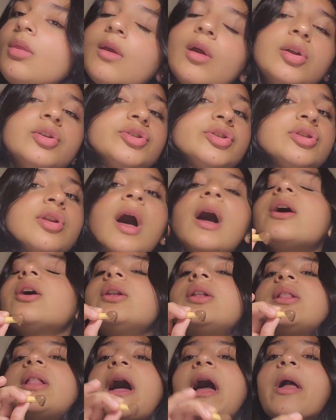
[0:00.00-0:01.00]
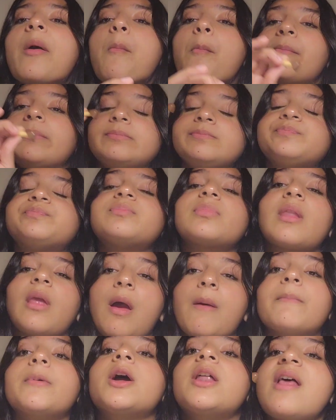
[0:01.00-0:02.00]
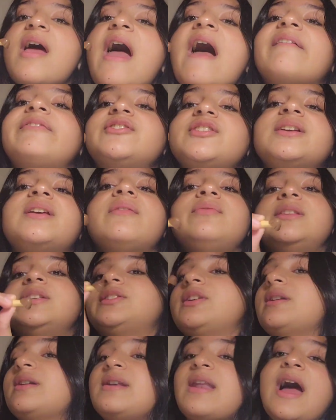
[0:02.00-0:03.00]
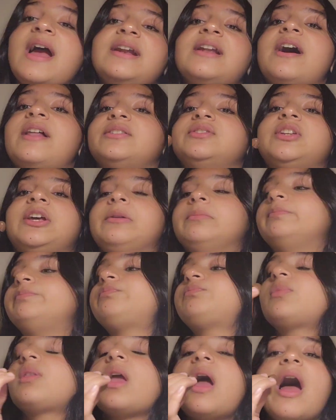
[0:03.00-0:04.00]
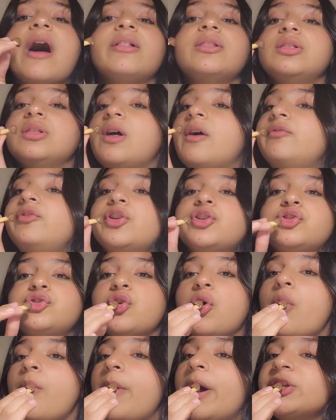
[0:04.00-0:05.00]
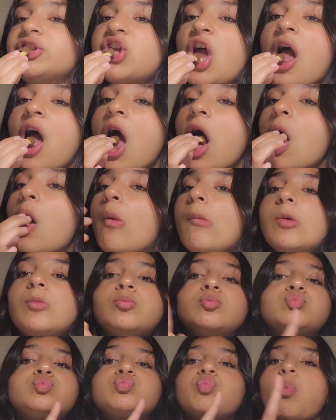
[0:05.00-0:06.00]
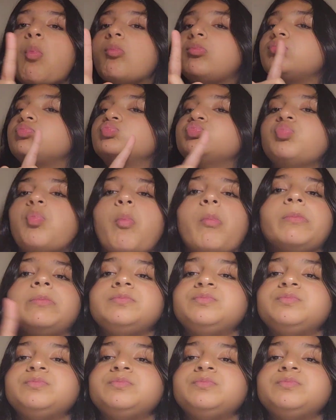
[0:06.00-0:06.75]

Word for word: I'm not gonna lie. I'm gonna have to give this a 9 out of 10. I love this so much. Mm.